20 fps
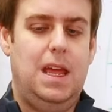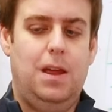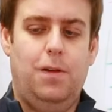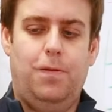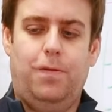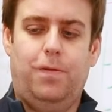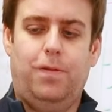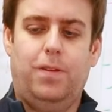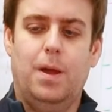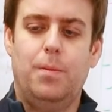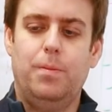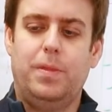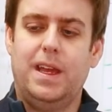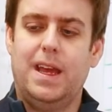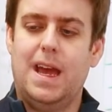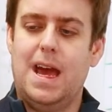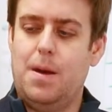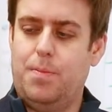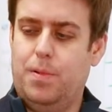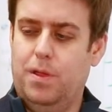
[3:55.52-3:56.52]
if
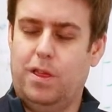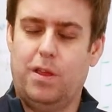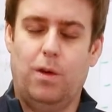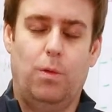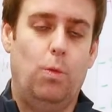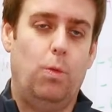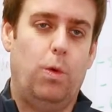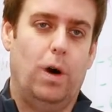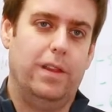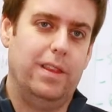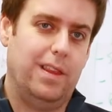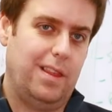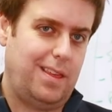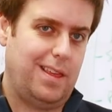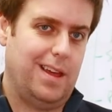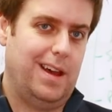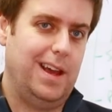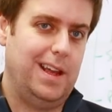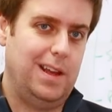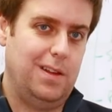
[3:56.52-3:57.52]
something happens on one
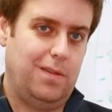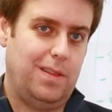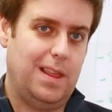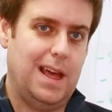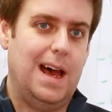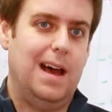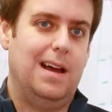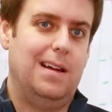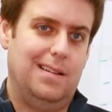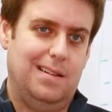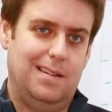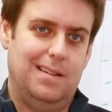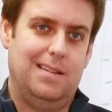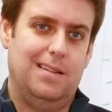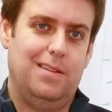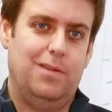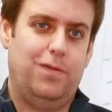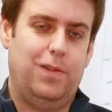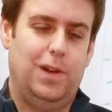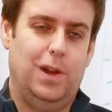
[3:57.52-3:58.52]
side of that
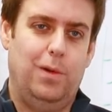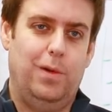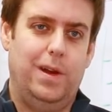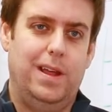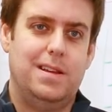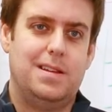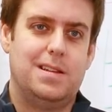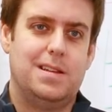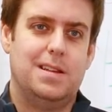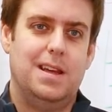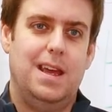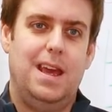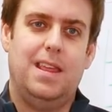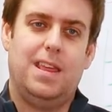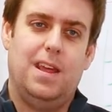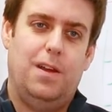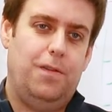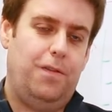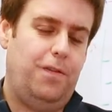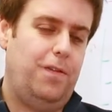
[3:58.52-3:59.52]
fluid,
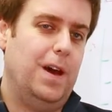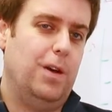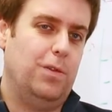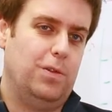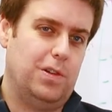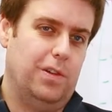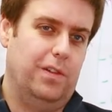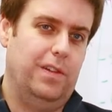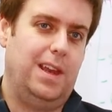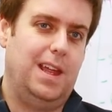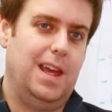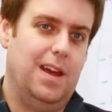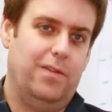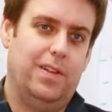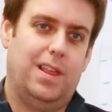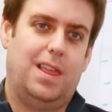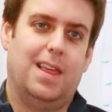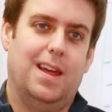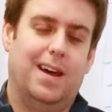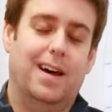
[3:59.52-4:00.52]
is it felt on the
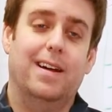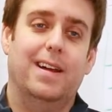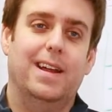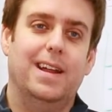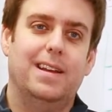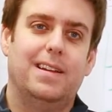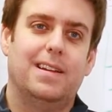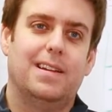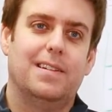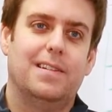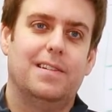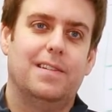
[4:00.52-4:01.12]
other side?